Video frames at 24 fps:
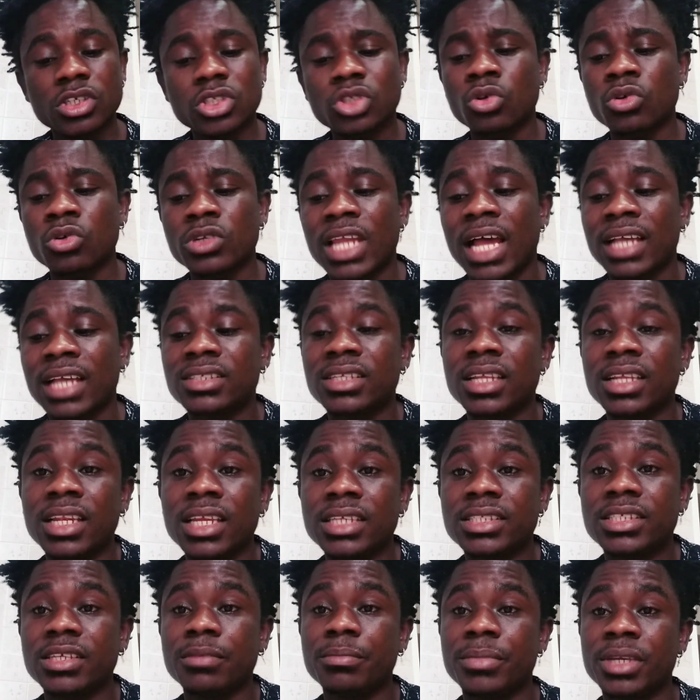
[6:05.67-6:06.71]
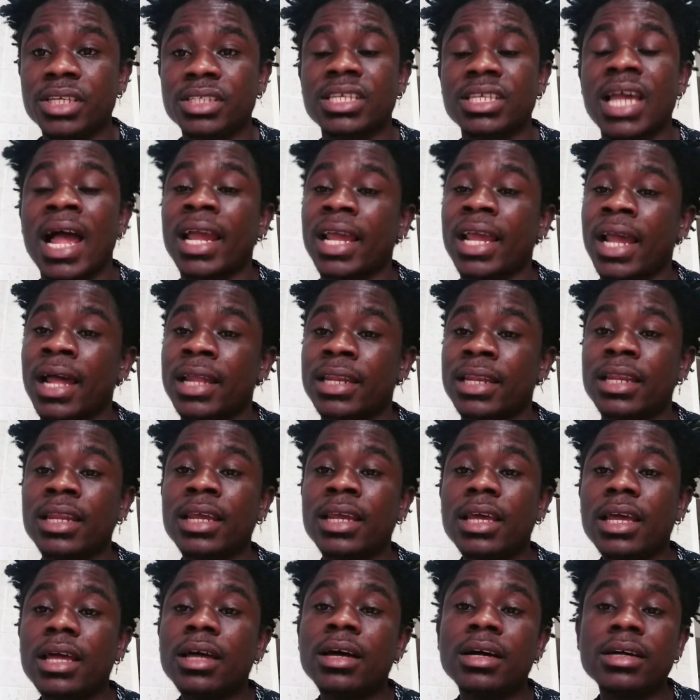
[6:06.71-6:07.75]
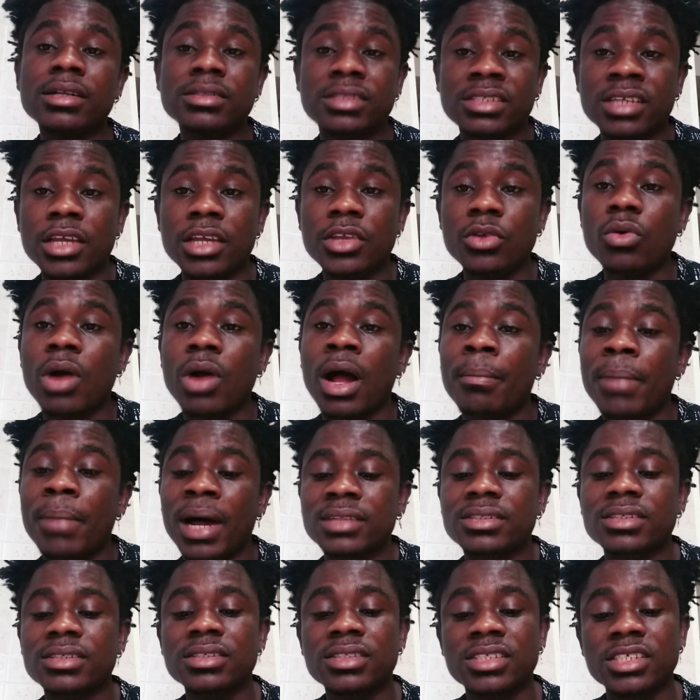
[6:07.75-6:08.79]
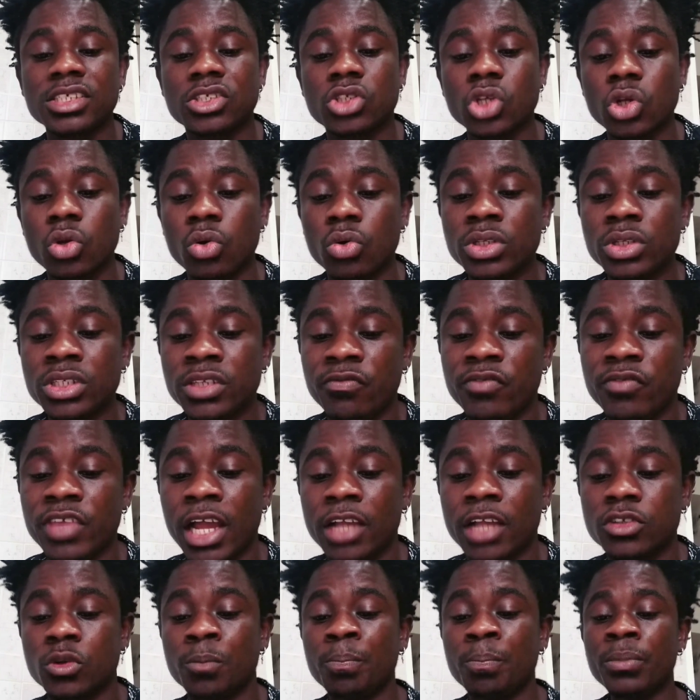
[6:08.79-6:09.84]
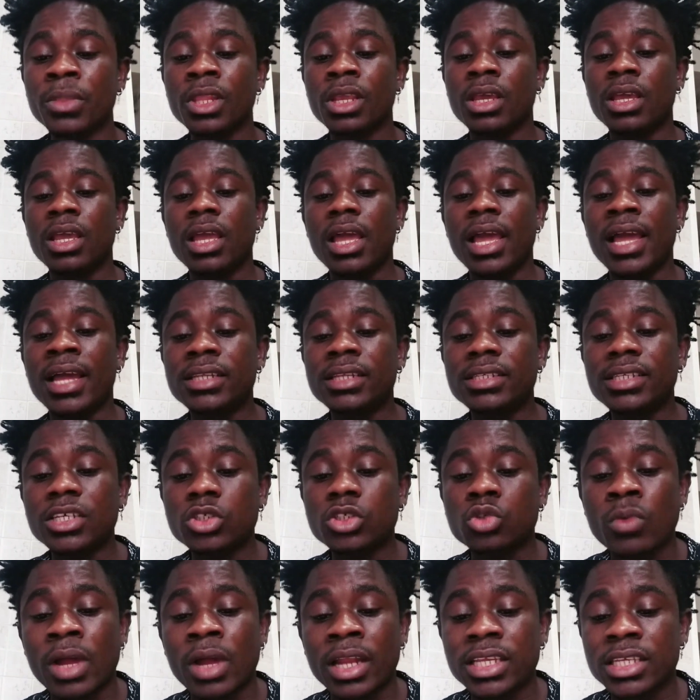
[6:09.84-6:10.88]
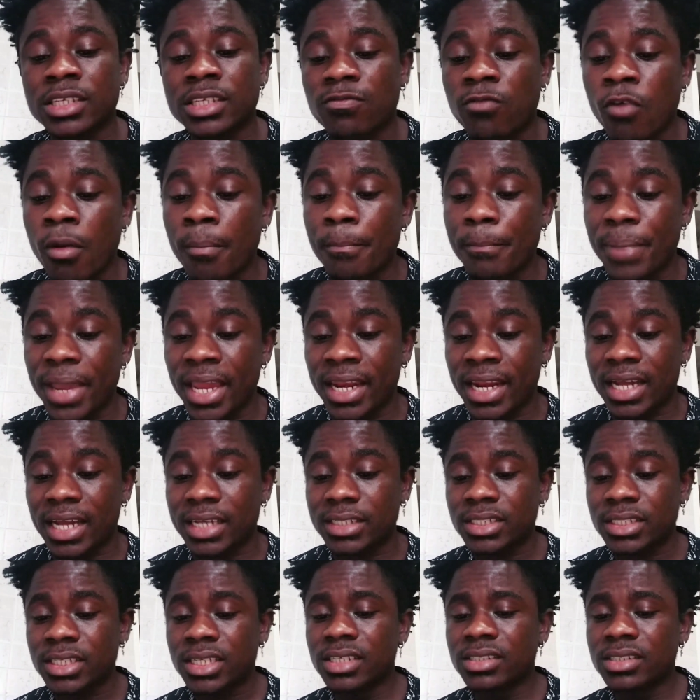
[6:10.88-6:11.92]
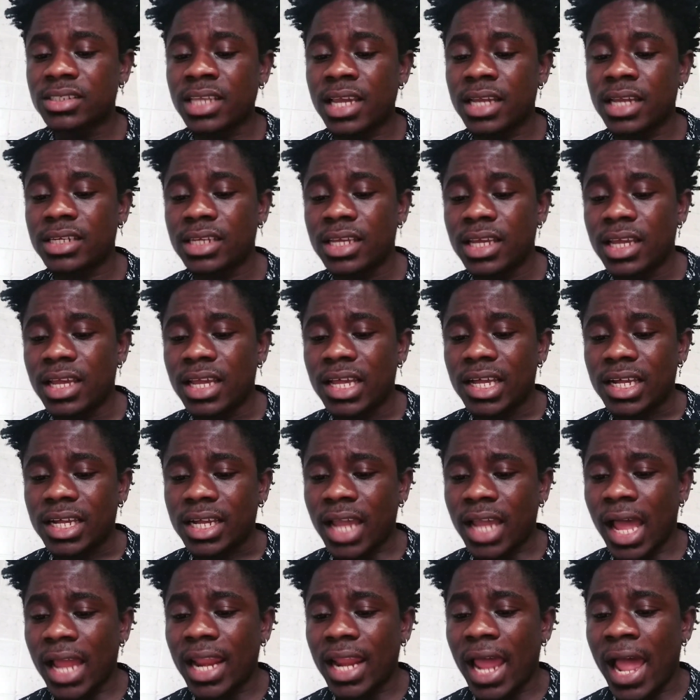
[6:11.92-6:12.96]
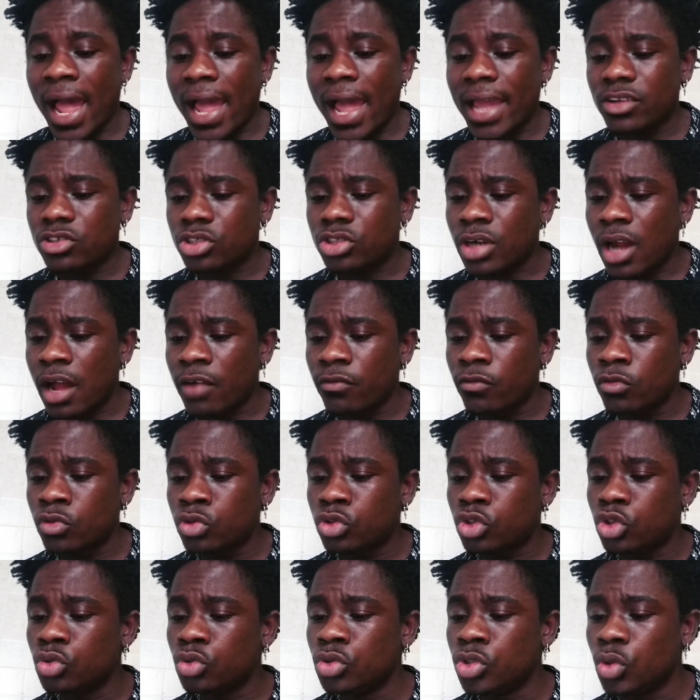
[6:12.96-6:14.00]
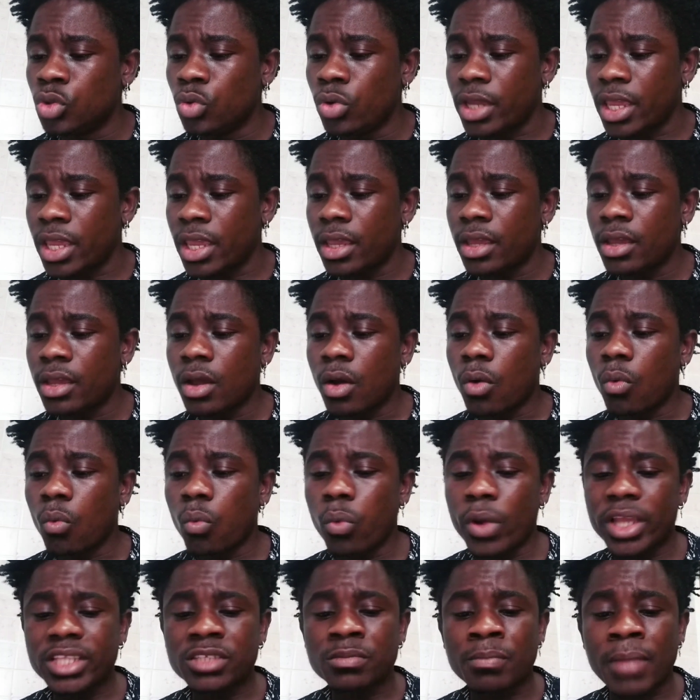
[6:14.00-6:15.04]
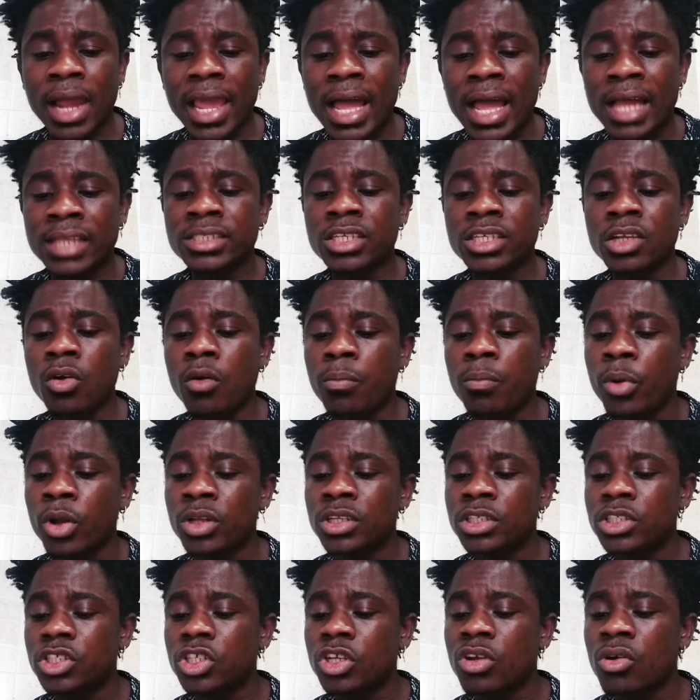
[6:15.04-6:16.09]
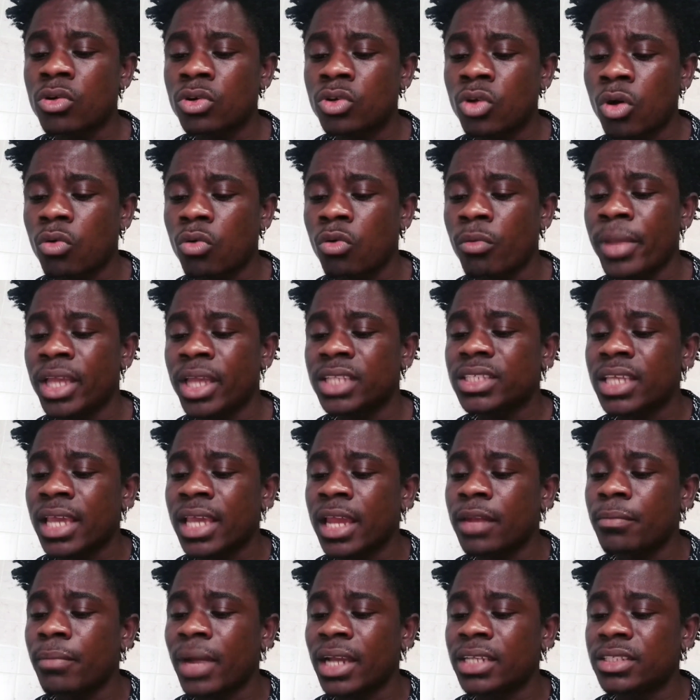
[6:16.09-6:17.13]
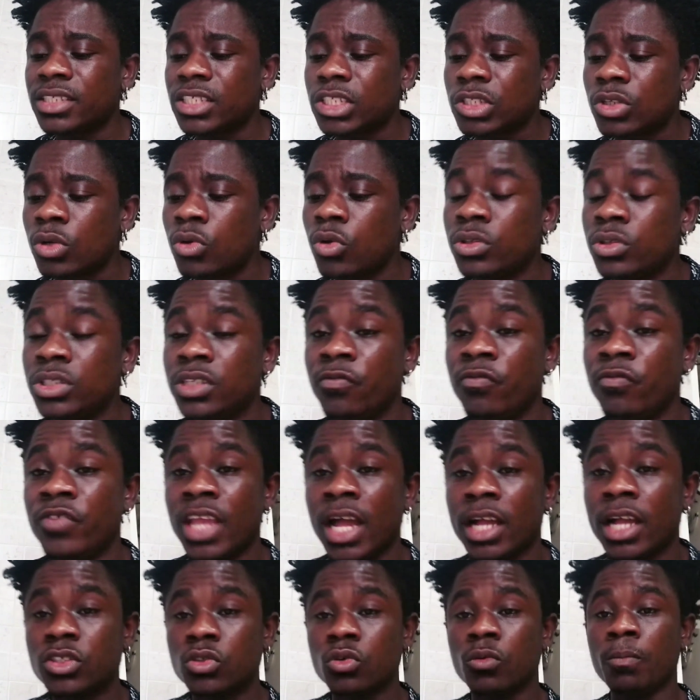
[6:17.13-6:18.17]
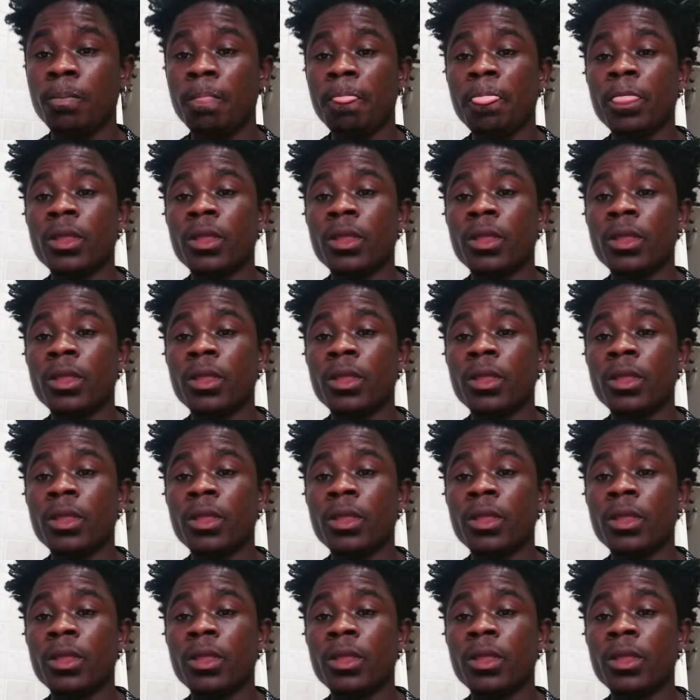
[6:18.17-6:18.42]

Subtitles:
So that's the little bit I can tell you about titolo di viaggio. And this one is from Bernard. He said, can I travel to UK with my Asilo politico document and my titolo di viaggio?